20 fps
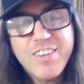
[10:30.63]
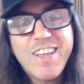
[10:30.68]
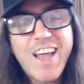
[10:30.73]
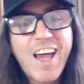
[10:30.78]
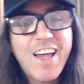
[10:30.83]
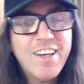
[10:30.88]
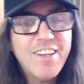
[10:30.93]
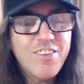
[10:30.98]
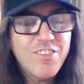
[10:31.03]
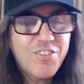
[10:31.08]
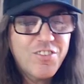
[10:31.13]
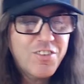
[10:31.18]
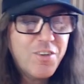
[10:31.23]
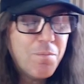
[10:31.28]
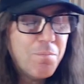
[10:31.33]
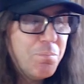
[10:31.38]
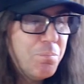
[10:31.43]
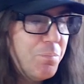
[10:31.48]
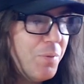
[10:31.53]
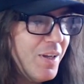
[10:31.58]
that is the
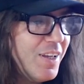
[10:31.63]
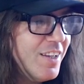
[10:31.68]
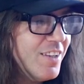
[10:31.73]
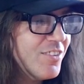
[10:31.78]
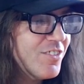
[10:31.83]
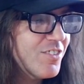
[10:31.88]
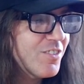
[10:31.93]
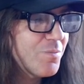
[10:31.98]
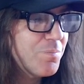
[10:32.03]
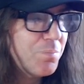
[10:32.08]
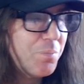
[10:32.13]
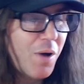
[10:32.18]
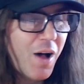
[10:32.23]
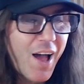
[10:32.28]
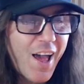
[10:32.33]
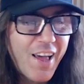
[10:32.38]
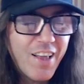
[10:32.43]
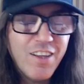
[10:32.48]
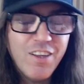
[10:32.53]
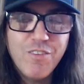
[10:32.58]
biggest
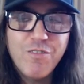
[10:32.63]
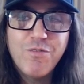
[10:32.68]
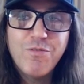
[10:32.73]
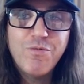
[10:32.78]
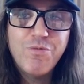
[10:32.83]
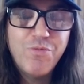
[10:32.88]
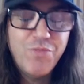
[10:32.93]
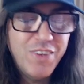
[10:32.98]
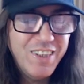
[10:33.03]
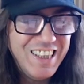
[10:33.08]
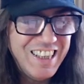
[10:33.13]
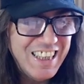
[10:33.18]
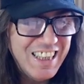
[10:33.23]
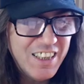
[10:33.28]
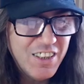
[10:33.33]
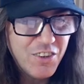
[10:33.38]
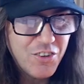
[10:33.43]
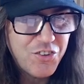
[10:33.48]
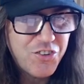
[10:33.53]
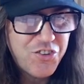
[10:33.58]
pile of
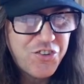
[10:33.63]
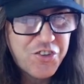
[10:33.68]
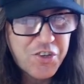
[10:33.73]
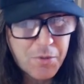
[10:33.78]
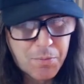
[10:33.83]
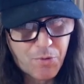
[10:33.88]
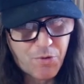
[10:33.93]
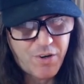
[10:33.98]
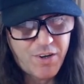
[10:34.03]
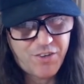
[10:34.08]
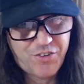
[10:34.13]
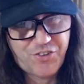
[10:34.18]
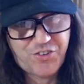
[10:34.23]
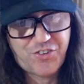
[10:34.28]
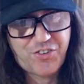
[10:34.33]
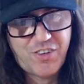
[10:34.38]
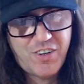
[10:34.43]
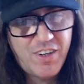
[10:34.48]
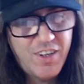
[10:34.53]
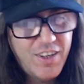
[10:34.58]
legal
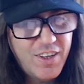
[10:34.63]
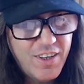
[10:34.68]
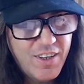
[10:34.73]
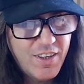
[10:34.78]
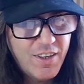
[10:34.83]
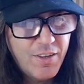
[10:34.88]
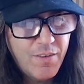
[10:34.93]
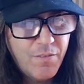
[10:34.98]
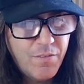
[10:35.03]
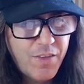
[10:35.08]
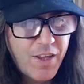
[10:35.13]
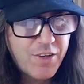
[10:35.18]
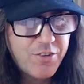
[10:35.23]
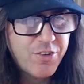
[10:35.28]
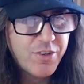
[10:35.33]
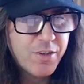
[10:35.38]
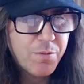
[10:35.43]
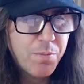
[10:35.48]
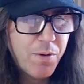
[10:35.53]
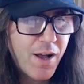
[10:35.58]
gibberish that
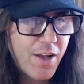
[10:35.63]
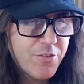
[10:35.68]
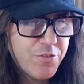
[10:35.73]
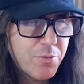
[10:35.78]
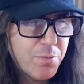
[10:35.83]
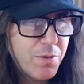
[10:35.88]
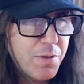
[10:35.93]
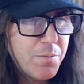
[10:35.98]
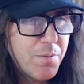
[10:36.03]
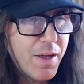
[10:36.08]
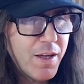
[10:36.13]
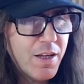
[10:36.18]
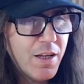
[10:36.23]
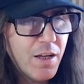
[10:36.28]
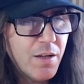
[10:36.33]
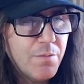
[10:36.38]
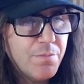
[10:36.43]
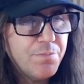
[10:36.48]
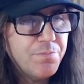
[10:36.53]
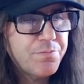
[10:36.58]
you could possibly make
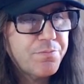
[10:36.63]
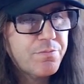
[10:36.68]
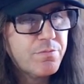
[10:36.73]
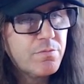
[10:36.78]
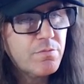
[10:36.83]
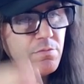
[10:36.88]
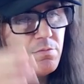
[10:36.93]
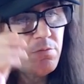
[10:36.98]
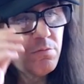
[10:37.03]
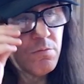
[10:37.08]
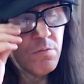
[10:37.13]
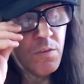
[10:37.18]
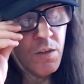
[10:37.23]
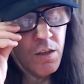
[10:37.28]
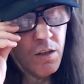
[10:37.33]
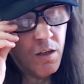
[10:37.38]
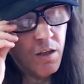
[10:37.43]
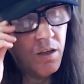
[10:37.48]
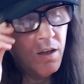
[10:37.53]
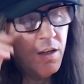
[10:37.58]
up.
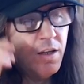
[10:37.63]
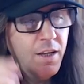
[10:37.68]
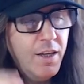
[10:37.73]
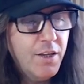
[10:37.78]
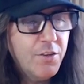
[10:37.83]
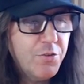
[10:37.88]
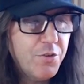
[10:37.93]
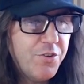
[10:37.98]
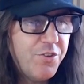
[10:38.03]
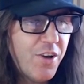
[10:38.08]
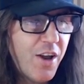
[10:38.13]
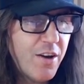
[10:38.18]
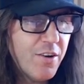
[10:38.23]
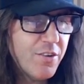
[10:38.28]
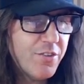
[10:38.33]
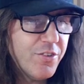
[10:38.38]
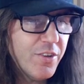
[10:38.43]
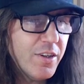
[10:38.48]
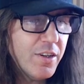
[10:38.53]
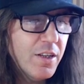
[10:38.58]
Here's what
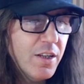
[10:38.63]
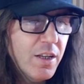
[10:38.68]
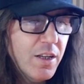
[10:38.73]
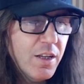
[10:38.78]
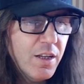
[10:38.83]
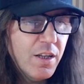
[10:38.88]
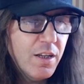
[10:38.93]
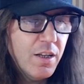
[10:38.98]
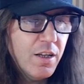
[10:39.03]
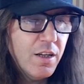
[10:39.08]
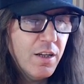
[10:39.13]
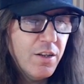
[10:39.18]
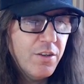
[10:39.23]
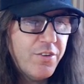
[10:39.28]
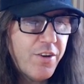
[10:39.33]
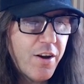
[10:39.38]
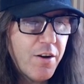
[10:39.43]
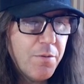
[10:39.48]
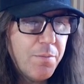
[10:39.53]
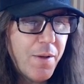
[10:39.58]
Jared said.
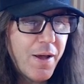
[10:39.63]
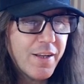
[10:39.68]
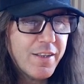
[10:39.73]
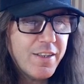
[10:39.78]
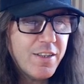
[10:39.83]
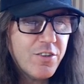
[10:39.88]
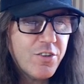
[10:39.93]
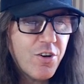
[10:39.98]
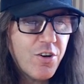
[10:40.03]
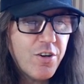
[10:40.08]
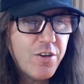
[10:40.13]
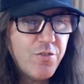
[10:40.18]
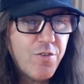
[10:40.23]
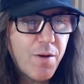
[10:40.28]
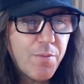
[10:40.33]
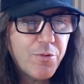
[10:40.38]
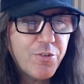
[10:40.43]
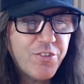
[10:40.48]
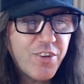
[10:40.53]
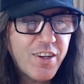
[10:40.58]
Jared Beck, the attorney
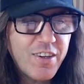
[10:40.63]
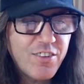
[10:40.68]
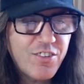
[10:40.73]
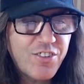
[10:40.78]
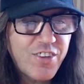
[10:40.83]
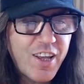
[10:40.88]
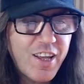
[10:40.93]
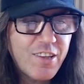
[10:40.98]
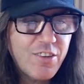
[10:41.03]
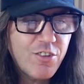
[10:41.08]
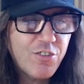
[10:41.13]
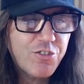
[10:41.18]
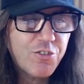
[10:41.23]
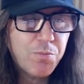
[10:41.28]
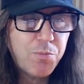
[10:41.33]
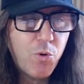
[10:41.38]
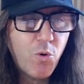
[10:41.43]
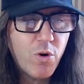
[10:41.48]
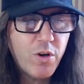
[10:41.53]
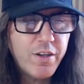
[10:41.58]
representing Sanders,
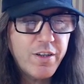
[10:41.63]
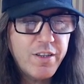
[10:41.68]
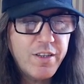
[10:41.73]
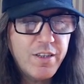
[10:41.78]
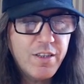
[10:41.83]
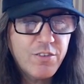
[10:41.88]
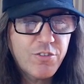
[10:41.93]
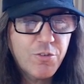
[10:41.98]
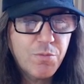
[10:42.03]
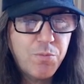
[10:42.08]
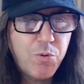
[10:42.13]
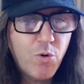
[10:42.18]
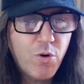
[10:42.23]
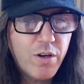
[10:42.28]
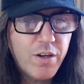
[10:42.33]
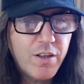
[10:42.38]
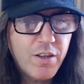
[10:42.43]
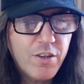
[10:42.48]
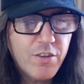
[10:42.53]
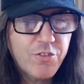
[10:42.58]
supported
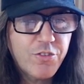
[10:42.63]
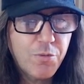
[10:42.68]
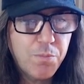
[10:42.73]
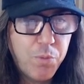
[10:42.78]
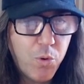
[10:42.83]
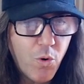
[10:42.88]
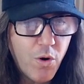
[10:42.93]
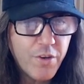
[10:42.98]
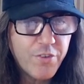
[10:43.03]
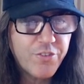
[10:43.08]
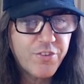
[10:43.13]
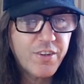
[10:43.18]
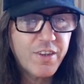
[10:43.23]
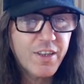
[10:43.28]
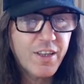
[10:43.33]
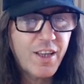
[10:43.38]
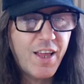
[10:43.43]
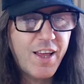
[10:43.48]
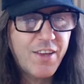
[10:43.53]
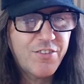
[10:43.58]
support, supports in the
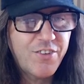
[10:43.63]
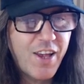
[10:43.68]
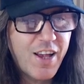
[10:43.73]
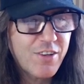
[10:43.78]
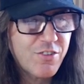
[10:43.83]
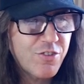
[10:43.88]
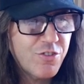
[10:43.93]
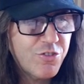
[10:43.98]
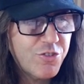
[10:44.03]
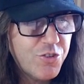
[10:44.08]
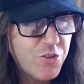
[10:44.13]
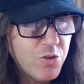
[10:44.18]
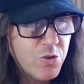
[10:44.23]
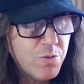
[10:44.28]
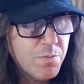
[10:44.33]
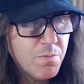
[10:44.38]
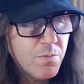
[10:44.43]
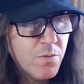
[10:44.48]
class action suit